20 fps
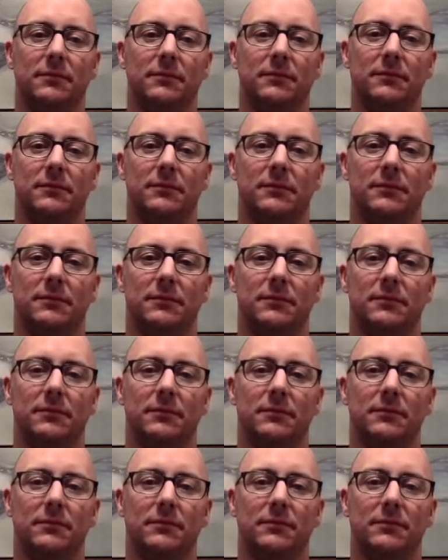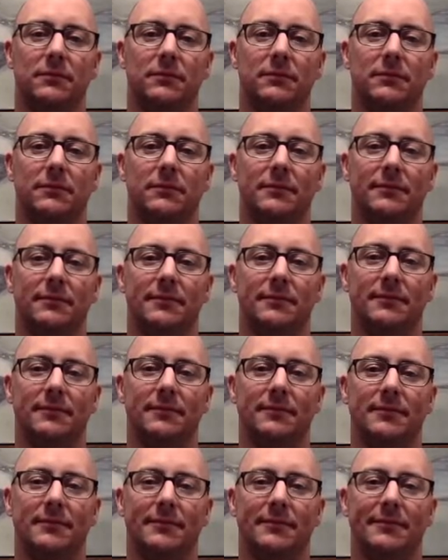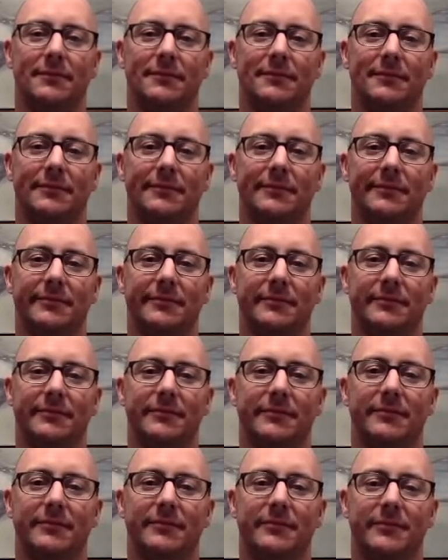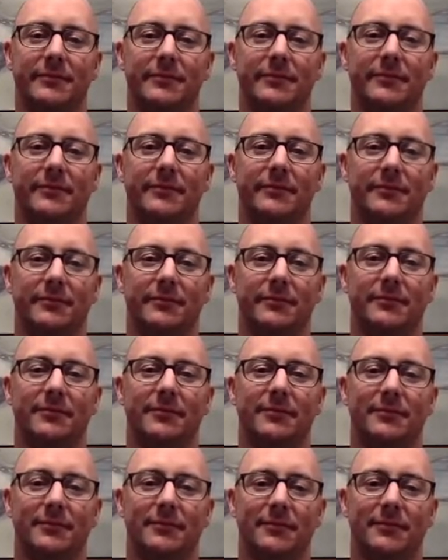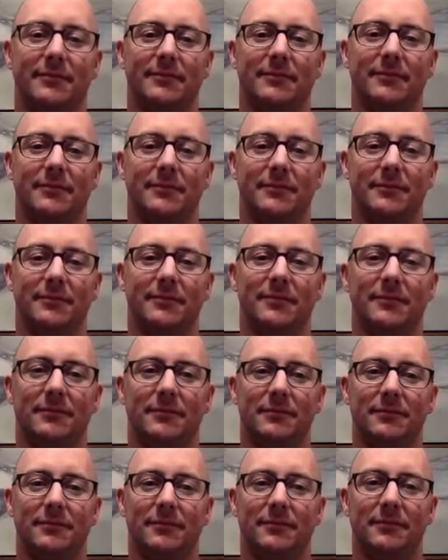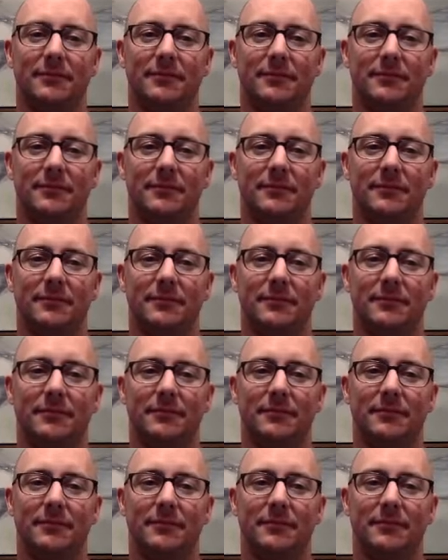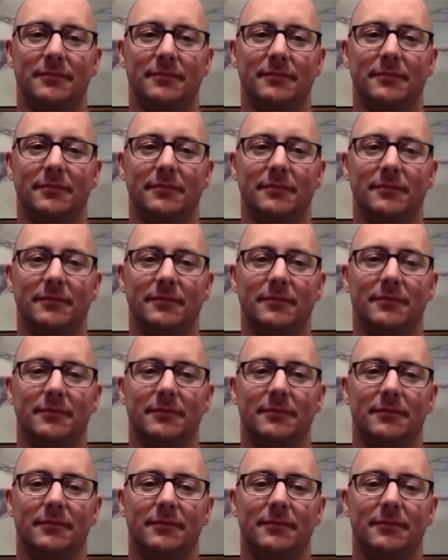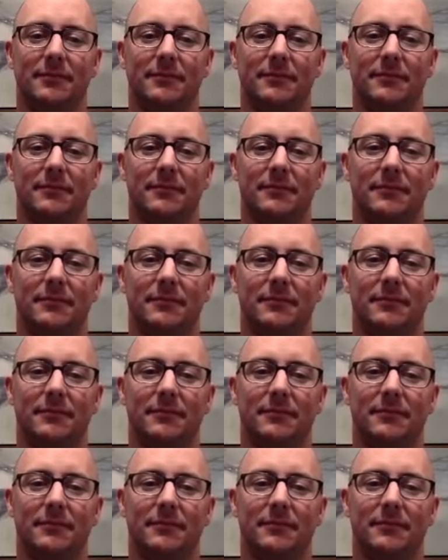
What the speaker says: No words are spoken by the person on screen.